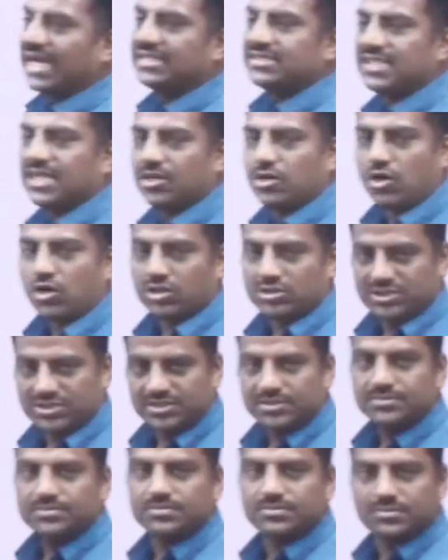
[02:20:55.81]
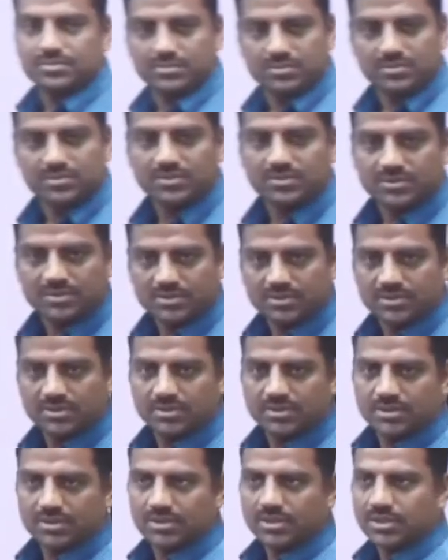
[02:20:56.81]
are dogs.
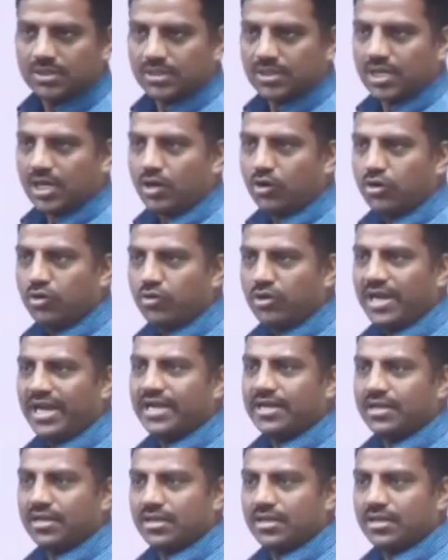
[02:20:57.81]
How do you write?